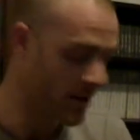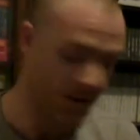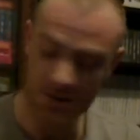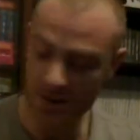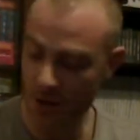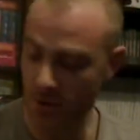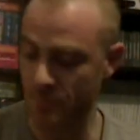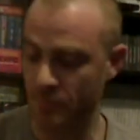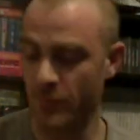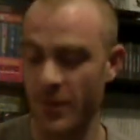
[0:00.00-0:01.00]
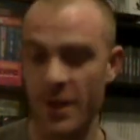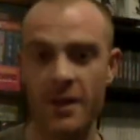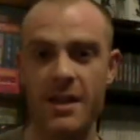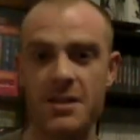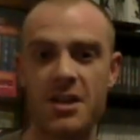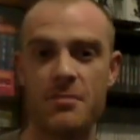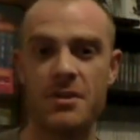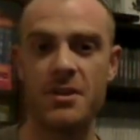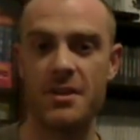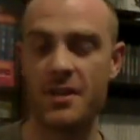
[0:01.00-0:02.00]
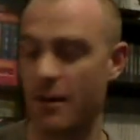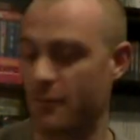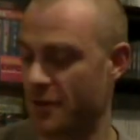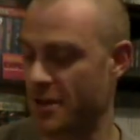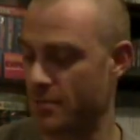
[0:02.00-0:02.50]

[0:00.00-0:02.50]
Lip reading: So that's going to be that for this